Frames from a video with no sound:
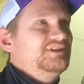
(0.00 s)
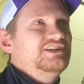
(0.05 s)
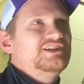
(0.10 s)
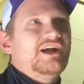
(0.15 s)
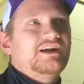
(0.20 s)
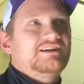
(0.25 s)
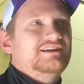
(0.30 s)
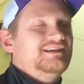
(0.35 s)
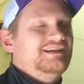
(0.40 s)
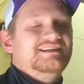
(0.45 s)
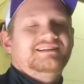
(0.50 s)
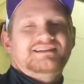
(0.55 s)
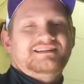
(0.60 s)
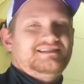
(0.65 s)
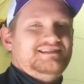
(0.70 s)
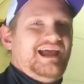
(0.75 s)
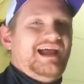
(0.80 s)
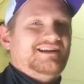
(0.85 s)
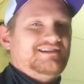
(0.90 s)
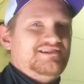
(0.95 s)
not gonna get an
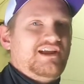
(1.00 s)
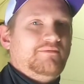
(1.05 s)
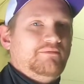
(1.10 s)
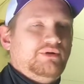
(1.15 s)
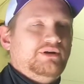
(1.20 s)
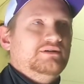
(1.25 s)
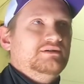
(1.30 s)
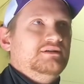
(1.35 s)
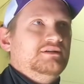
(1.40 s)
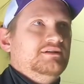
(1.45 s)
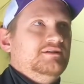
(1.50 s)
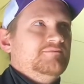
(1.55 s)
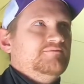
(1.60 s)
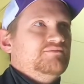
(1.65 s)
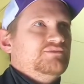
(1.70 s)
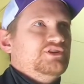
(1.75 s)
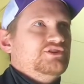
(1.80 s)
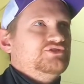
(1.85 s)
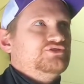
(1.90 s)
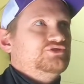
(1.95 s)
exact number.
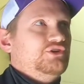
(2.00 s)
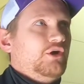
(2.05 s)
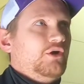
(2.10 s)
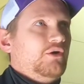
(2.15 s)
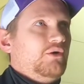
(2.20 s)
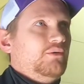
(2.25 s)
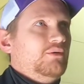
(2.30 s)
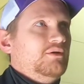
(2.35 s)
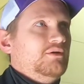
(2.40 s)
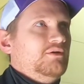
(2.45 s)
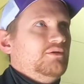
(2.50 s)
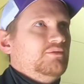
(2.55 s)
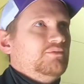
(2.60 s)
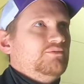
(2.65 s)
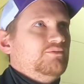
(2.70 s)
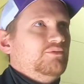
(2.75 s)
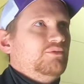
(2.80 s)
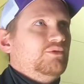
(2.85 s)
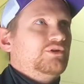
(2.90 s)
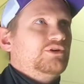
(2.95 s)
So
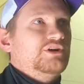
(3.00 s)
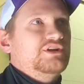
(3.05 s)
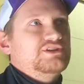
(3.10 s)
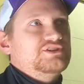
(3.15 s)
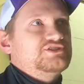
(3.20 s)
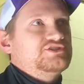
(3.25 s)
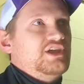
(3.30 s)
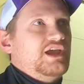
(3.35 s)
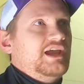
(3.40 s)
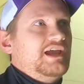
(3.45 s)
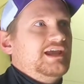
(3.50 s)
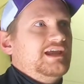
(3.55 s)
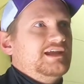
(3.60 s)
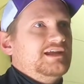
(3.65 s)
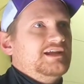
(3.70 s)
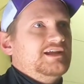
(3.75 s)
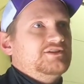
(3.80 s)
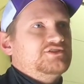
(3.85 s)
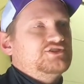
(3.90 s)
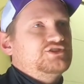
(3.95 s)
we're gonna say
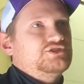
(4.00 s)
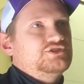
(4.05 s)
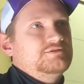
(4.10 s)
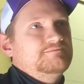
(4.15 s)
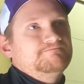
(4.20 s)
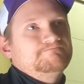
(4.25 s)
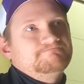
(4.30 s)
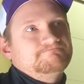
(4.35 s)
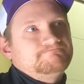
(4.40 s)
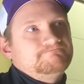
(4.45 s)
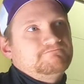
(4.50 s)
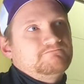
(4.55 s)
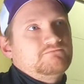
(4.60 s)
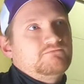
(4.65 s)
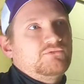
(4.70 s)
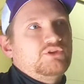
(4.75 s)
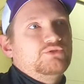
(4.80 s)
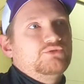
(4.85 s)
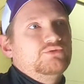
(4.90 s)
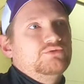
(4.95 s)
it's
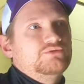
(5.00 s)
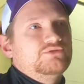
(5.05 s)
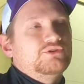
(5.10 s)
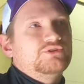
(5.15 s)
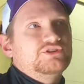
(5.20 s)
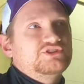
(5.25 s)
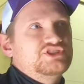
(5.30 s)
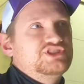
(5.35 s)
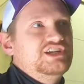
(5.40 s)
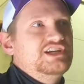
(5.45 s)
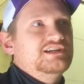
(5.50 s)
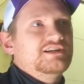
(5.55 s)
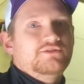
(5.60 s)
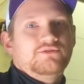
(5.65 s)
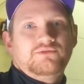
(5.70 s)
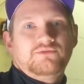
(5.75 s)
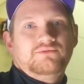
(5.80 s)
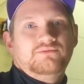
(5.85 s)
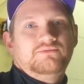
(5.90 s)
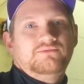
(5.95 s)
13
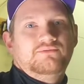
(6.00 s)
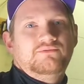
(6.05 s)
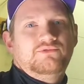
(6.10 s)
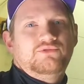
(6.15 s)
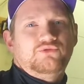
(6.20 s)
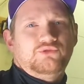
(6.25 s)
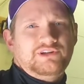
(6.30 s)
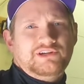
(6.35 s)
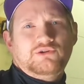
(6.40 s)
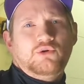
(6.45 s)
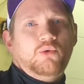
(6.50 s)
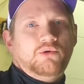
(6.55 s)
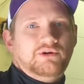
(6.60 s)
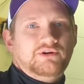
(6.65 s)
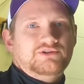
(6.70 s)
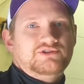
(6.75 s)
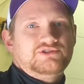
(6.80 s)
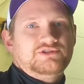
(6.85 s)
and 3/4.